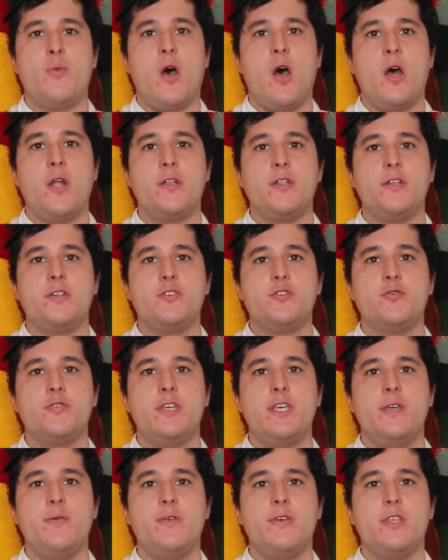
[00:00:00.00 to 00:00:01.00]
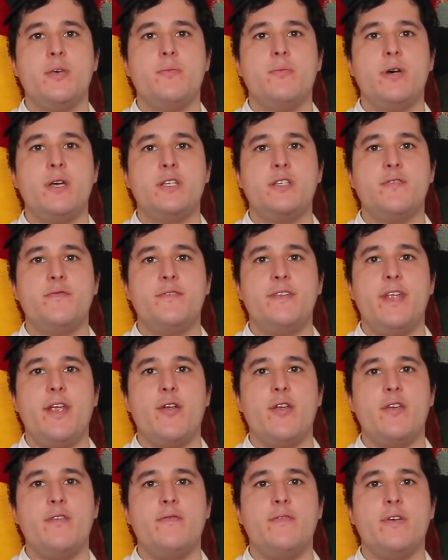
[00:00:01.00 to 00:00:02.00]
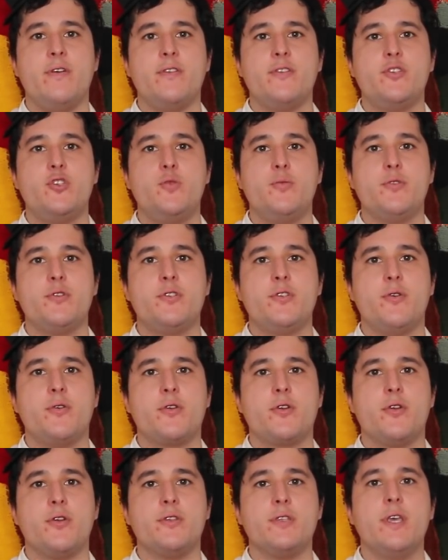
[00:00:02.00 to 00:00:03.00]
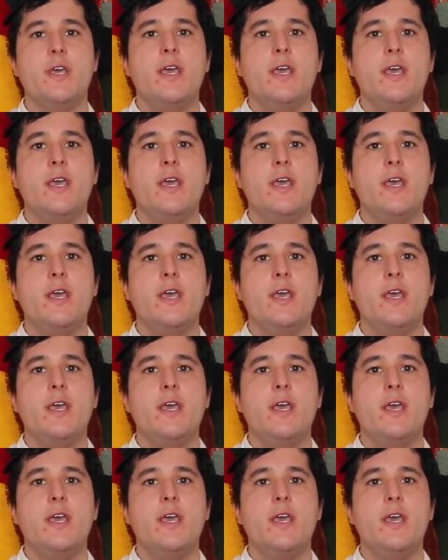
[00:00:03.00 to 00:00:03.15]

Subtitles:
haunted tree with a bunch of dairy-filled super soakers